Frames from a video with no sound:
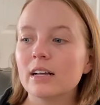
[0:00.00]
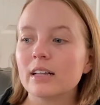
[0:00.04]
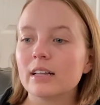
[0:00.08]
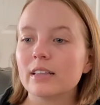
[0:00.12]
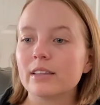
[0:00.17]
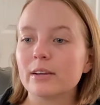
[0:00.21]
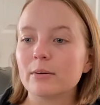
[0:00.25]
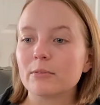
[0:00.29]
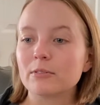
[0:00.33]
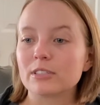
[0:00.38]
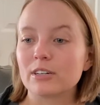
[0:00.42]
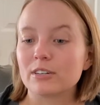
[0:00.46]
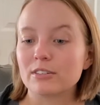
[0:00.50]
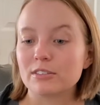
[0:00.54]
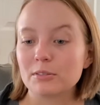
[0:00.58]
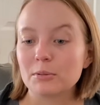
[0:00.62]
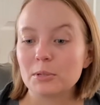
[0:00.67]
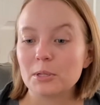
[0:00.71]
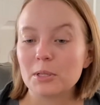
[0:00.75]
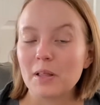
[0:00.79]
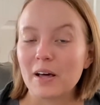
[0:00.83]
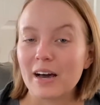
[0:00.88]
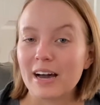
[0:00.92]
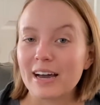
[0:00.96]
There was also a
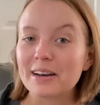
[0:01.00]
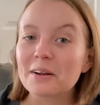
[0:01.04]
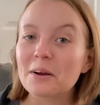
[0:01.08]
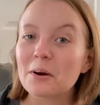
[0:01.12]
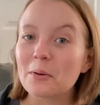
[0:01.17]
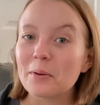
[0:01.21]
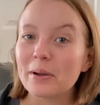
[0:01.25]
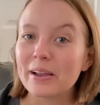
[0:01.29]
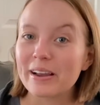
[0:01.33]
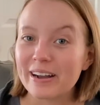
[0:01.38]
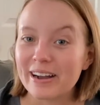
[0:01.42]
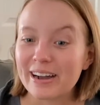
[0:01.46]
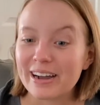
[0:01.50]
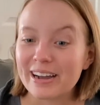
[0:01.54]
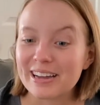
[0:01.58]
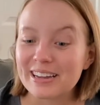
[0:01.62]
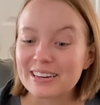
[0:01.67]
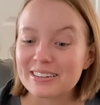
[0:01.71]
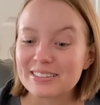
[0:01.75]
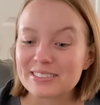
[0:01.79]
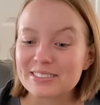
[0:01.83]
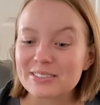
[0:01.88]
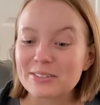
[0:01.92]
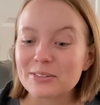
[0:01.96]
lot going
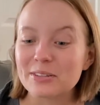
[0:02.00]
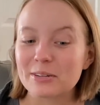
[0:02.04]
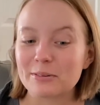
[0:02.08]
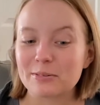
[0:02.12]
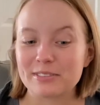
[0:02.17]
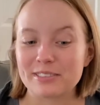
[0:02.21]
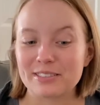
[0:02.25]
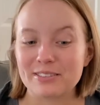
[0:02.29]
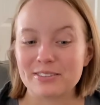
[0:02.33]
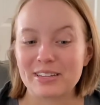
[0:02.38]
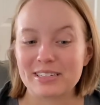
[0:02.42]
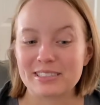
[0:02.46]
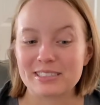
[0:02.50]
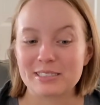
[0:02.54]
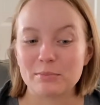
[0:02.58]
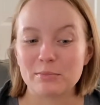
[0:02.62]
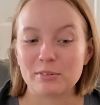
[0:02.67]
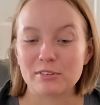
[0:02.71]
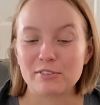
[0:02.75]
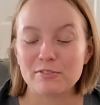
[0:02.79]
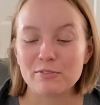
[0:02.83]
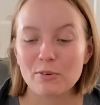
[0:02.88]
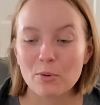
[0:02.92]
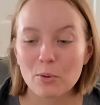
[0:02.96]
on. So there was a lesson
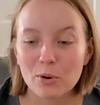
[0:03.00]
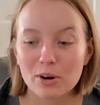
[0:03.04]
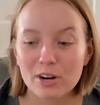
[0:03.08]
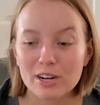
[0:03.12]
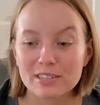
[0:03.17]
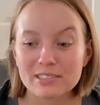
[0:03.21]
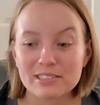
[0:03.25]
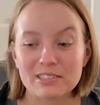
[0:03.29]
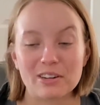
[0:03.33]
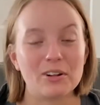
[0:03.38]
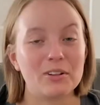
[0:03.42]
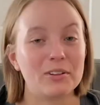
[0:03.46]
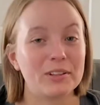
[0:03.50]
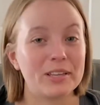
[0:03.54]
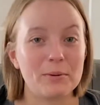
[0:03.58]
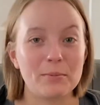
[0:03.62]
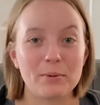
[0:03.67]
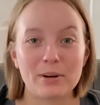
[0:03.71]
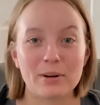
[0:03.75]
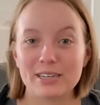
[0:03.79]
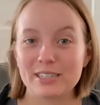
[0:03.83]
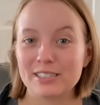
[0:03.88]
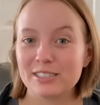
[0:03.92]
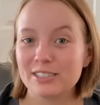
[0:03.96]
before us. All he
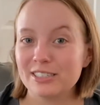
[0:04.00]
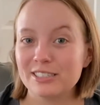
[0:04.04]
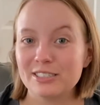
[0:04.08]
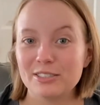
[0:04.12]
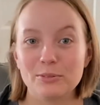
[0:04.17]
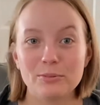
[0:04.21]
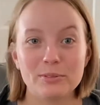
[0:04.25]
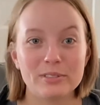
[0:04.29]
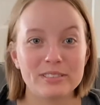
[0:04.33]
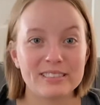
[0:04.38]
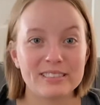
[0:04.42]
wanted to do was